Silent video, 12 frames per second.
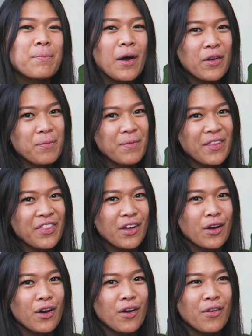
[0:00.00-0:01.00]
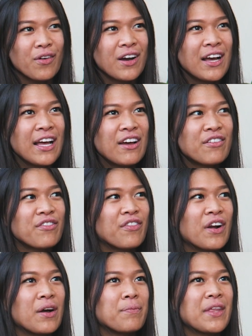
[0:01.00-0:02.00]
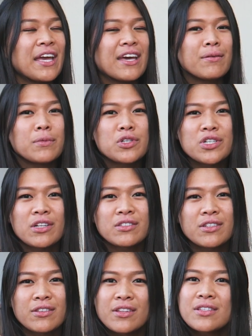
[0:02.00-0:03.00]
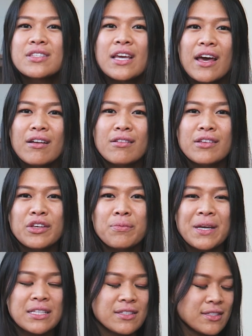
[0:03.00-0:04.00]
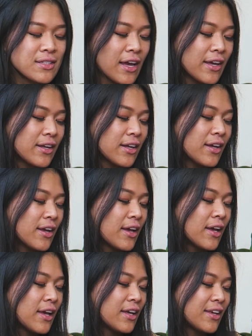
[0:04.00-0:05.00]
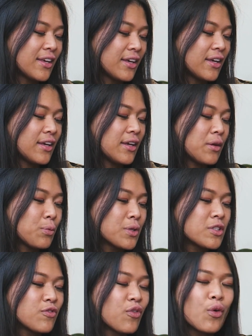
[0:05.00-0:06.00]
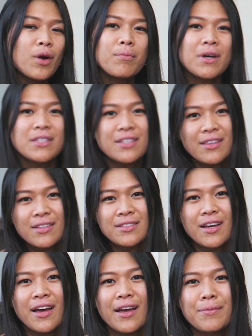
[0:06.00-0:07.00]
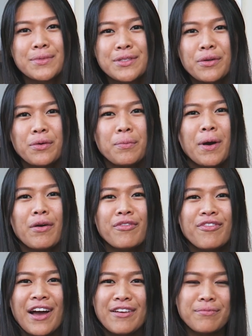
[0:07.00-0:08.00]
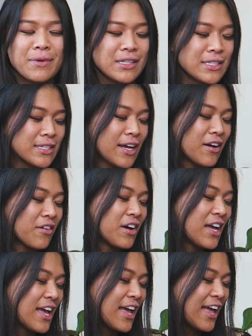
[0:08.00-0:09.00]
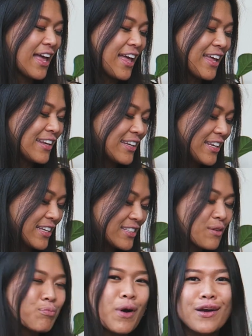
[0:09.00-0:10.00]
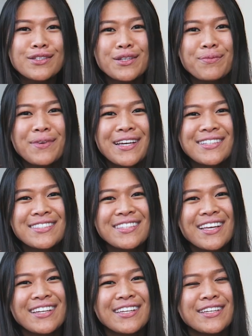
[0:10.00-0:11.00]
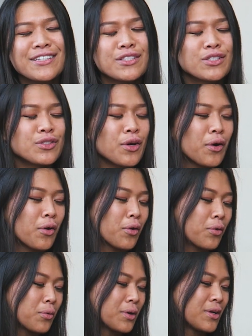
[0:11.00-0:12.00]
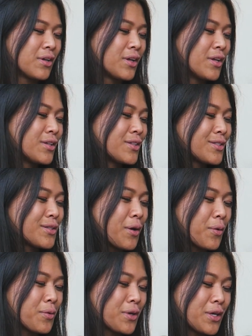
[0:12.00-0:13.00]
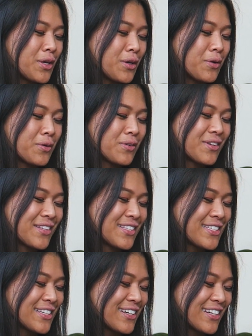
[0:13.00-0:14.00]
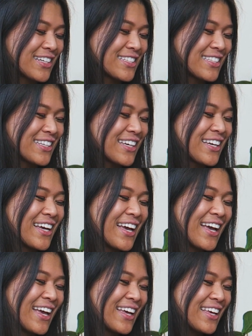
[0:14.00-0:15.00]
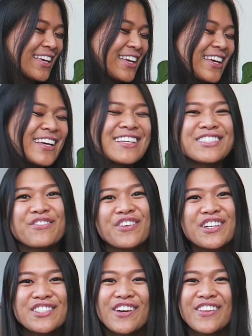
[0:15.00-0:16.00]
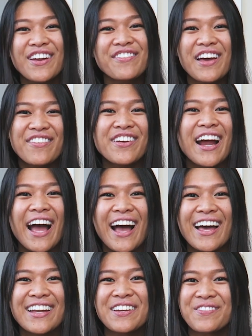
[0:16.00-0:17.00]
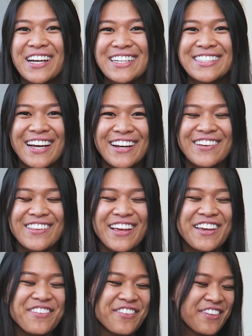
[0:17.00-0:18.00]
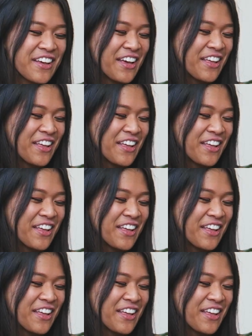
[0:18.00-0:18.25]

about a month ago from the animal shelter, the Seattle Humane Society. He was four months at the time, so about five months now. And he's a boxer mix, and he is so, so cute, seriously. He is the first dog that I've ever had in my entire life.